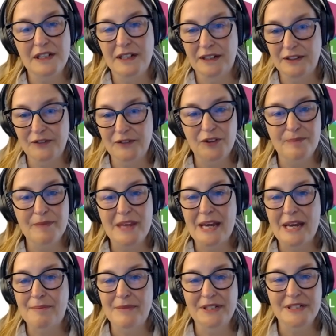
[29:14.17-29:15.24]
learning from
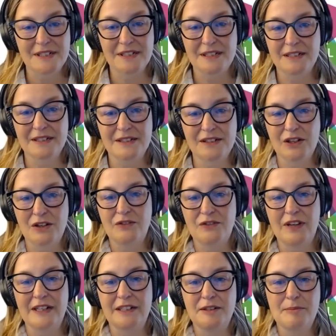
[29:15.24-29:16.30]
them is so
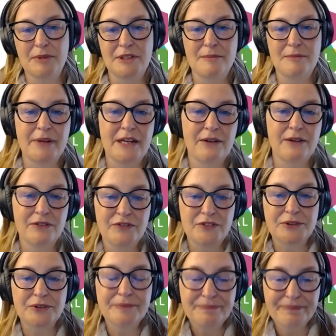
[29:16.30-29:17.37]
valuable and
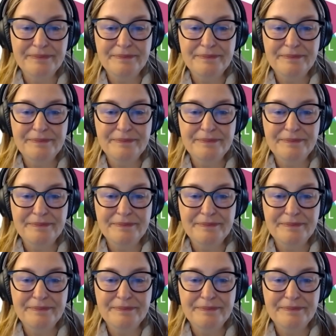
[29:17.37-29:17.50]
powerful.